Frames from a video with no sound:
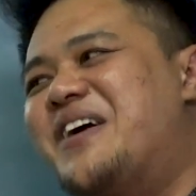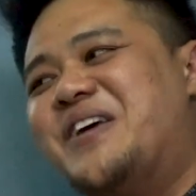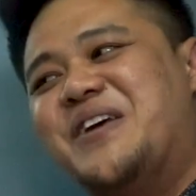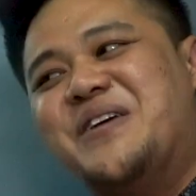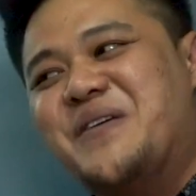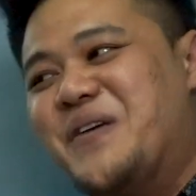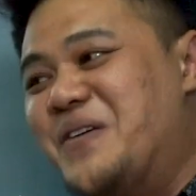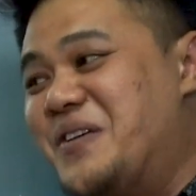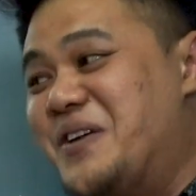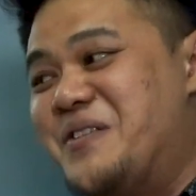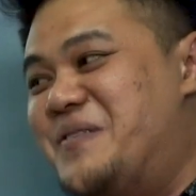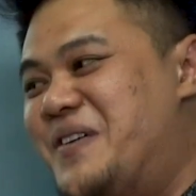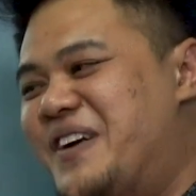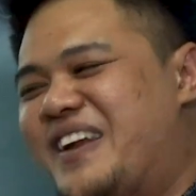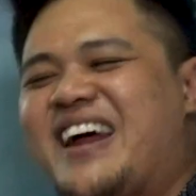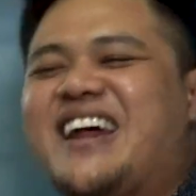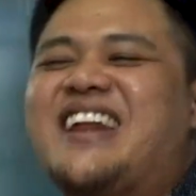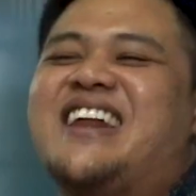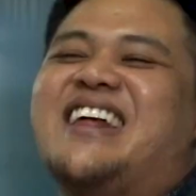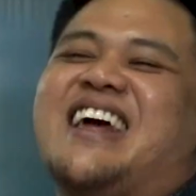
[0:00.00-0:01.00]
You won't give me
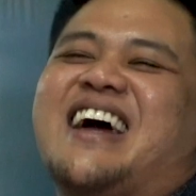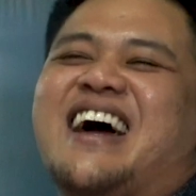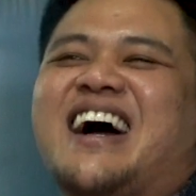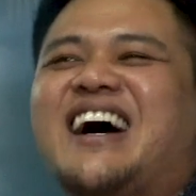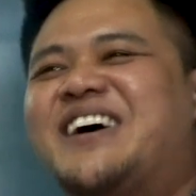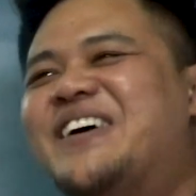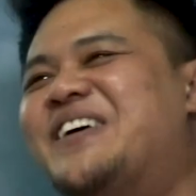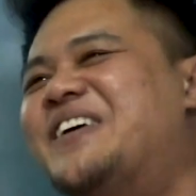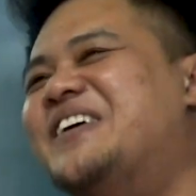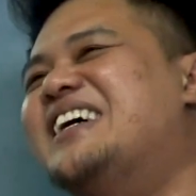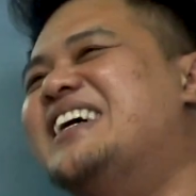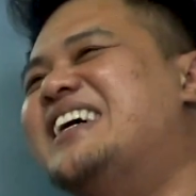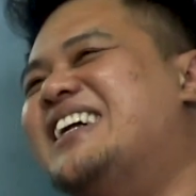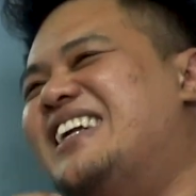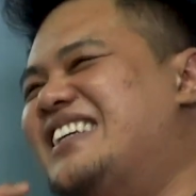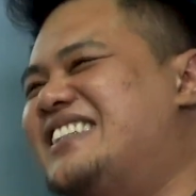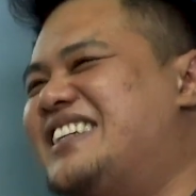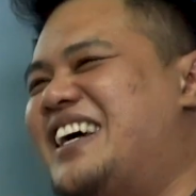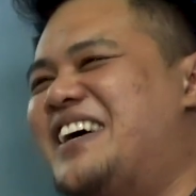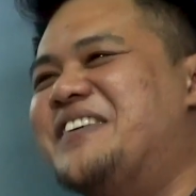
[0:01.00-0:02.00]
credit,
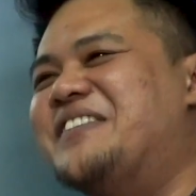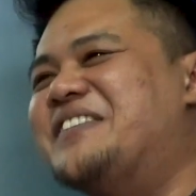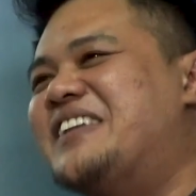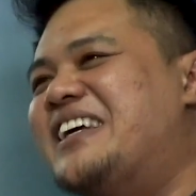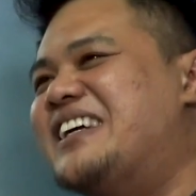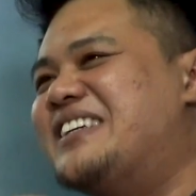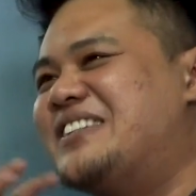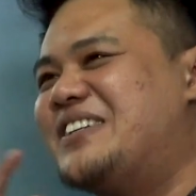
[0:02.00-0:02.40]
this kind of thing.